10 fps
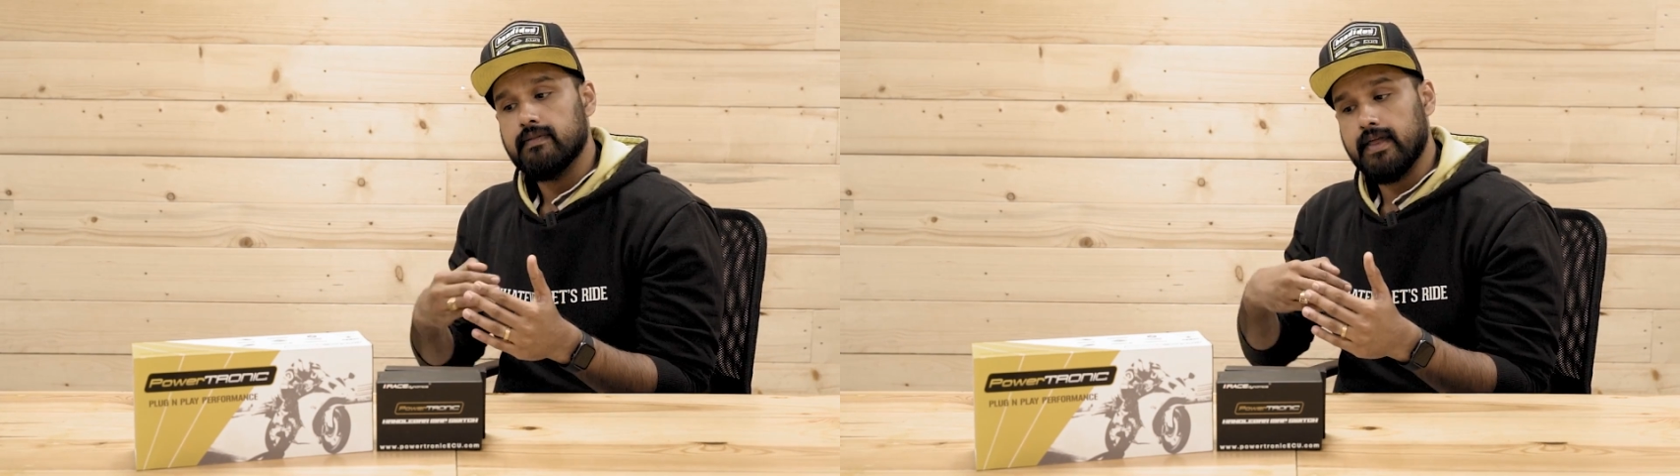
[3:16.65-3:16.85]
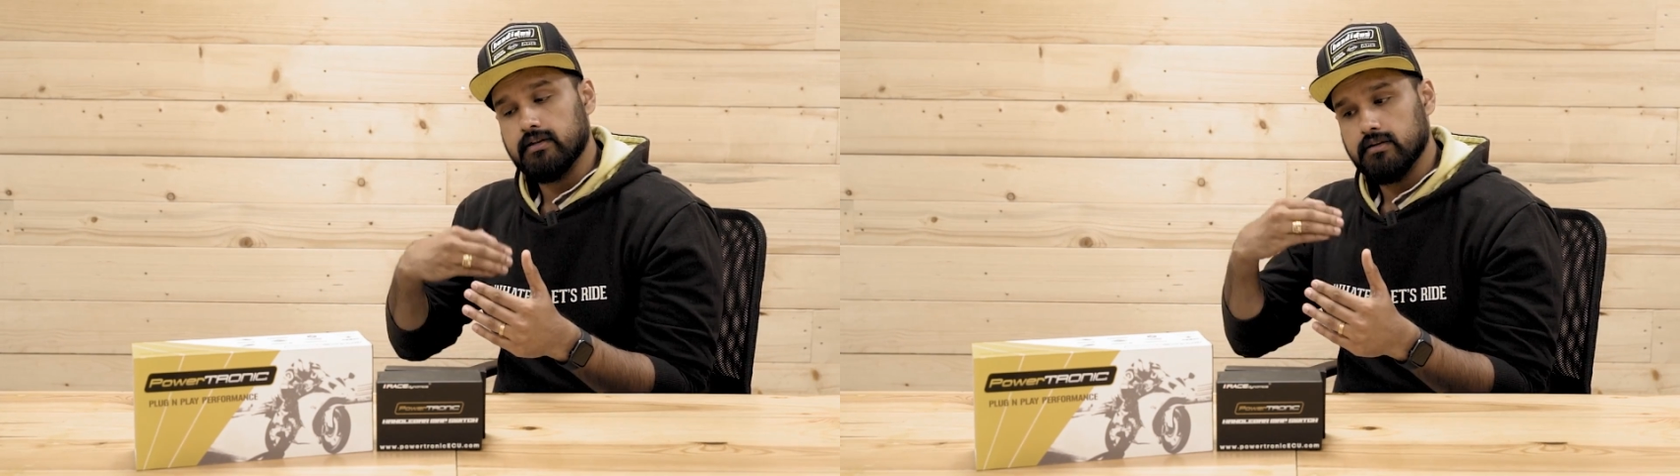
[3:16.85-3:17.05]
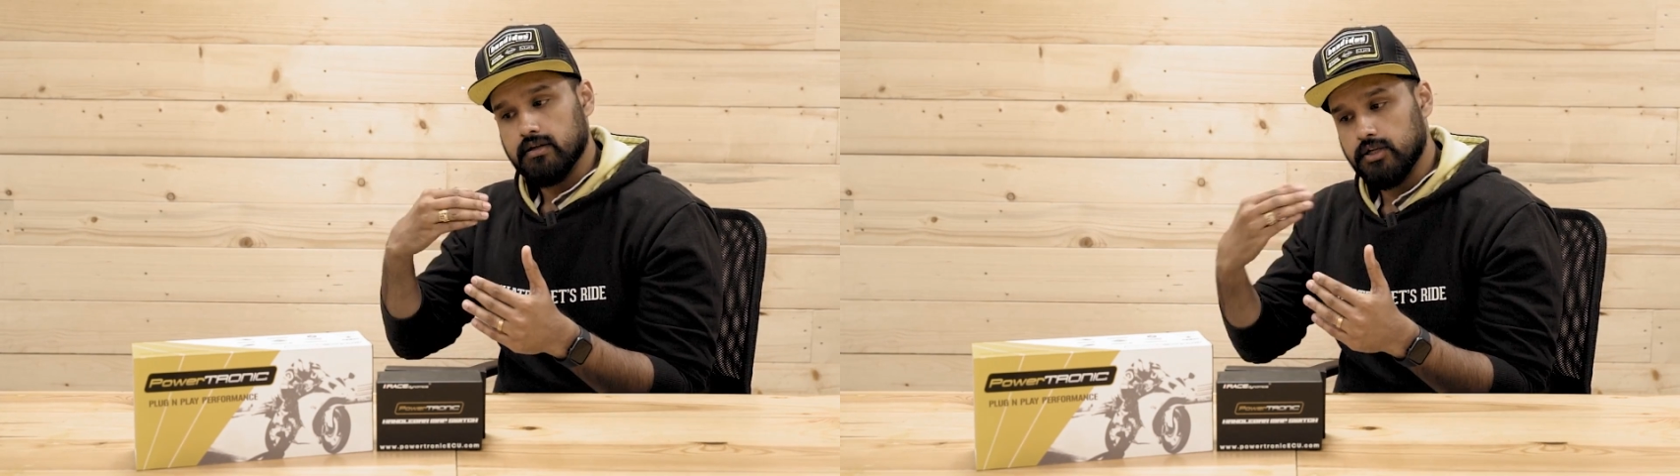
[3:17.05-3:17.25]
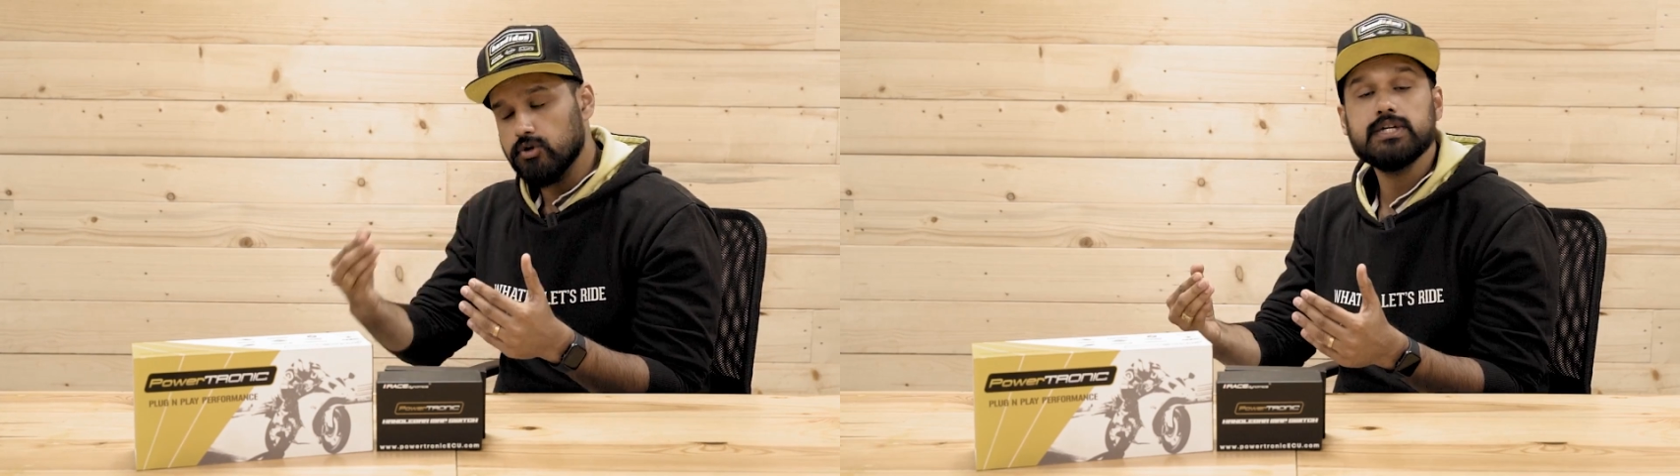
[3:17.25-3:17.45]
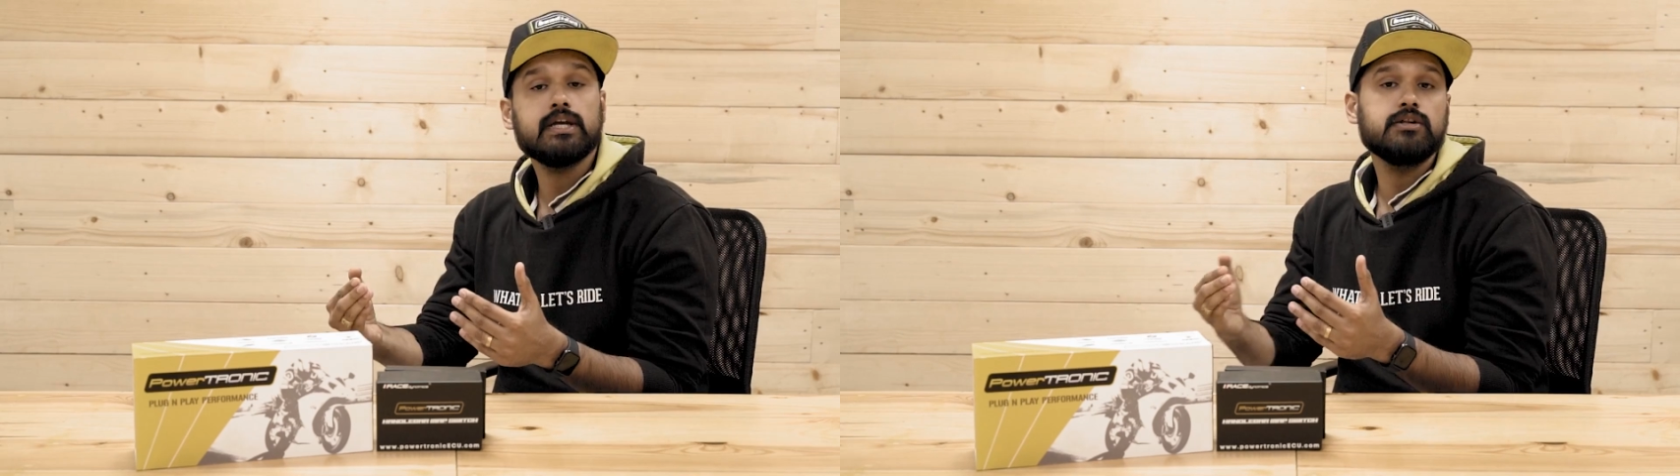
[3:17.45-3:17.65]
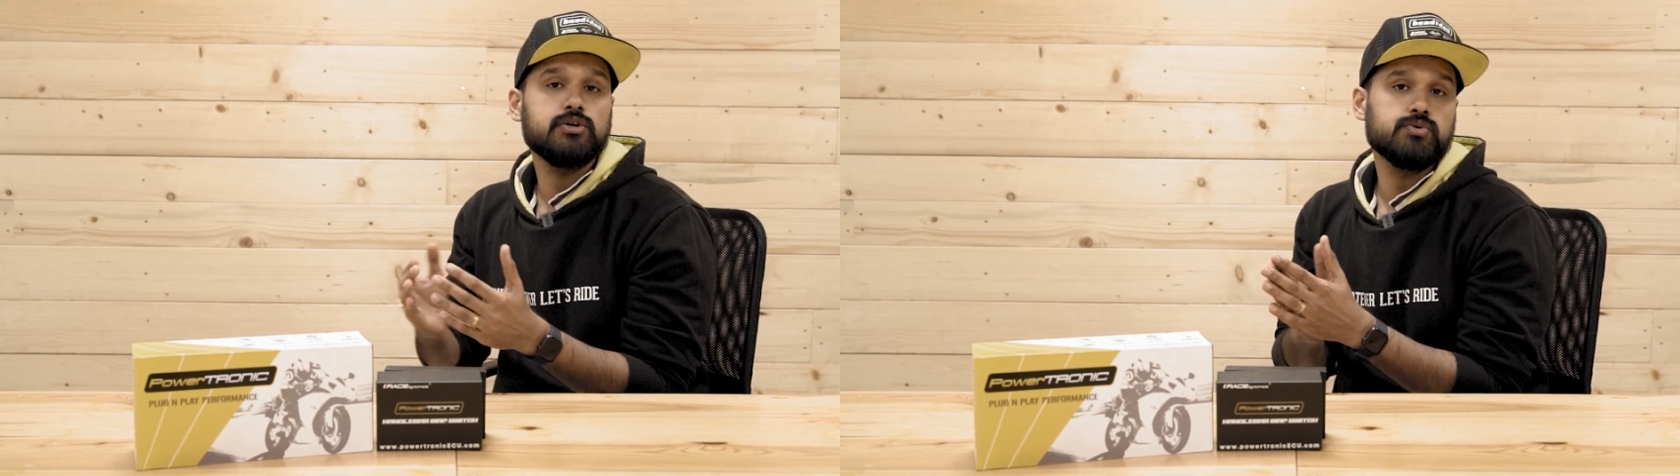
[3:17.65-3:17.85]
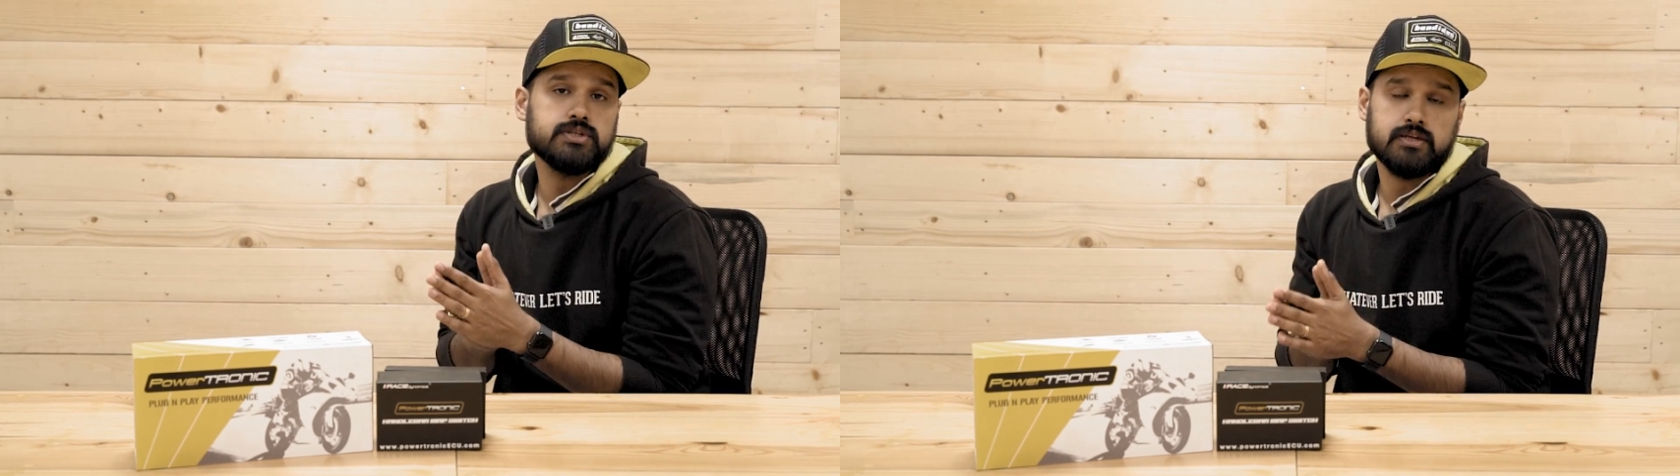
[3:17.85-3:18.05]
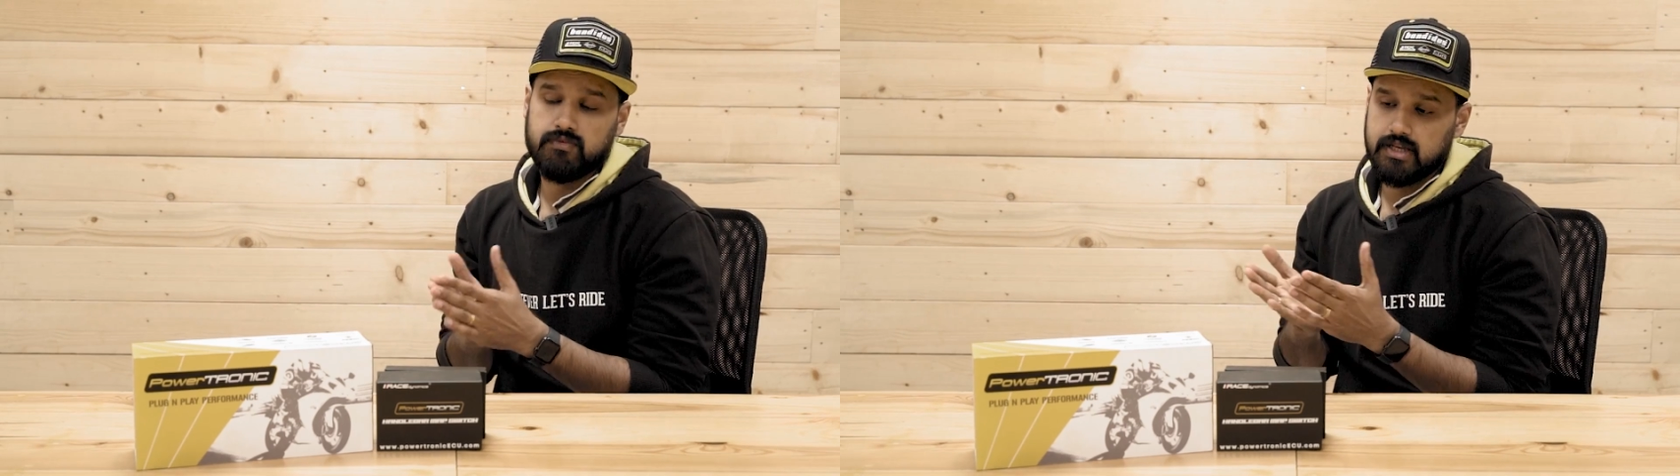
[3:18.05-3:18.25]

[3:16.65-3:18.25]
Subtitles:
that he or she can use in